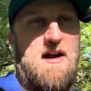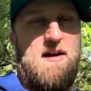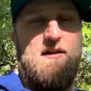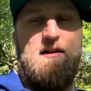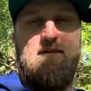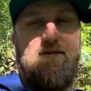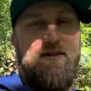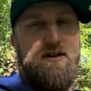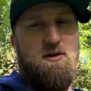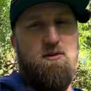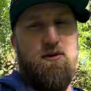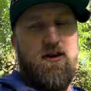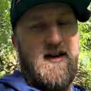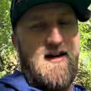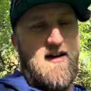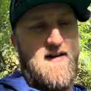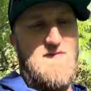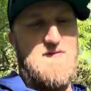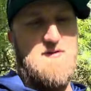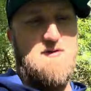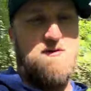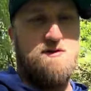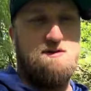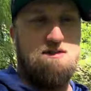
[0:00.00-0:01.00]
I don't even know what kind of
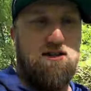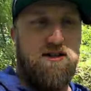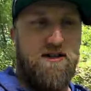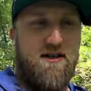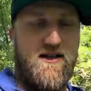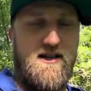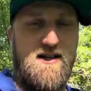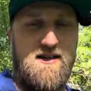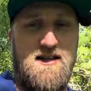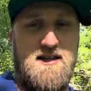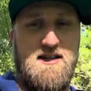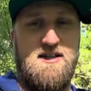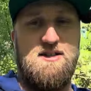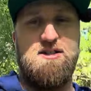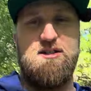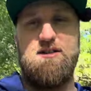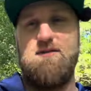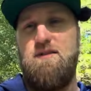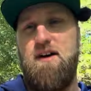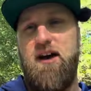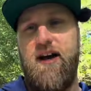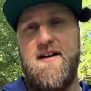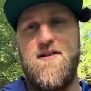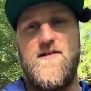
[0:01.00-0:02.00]
floor is on it. I think it's just
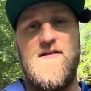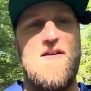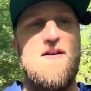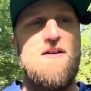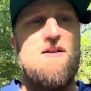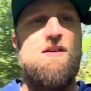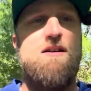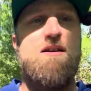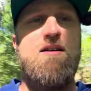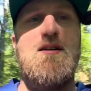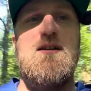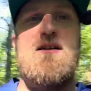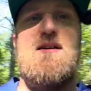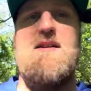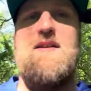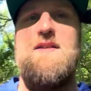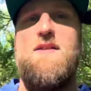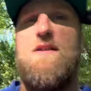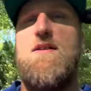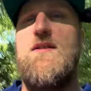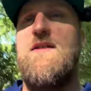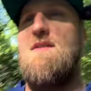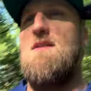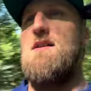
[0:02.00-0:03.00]
vinyl.
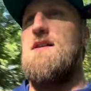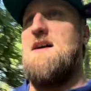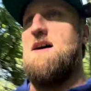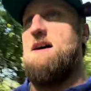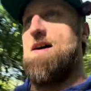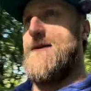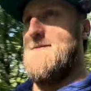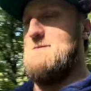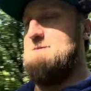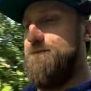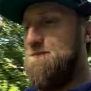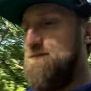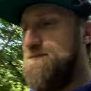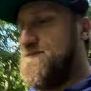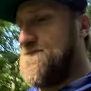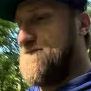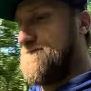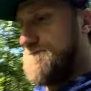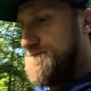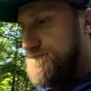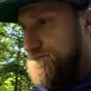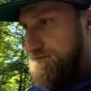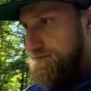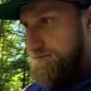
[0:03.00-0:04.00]
I
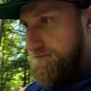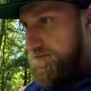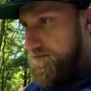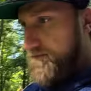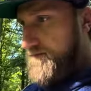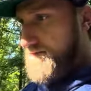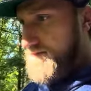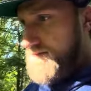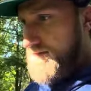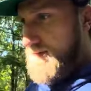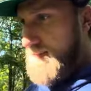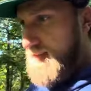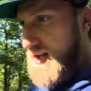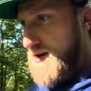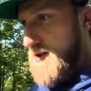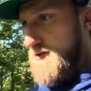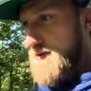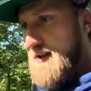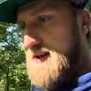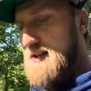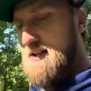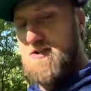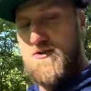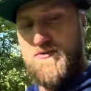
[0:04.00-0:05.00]
don't
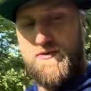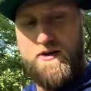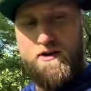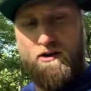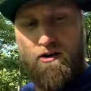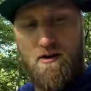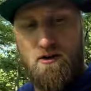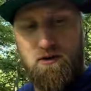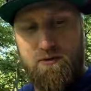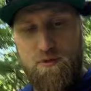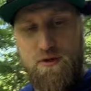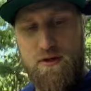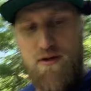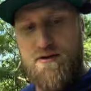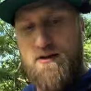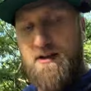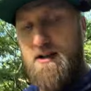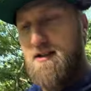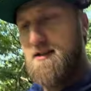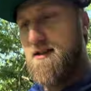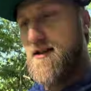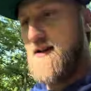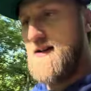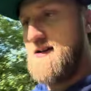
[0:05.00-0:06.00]
think it's real hardwood or
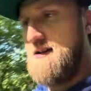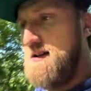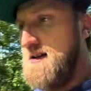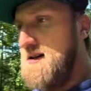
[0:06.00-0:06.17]
anything.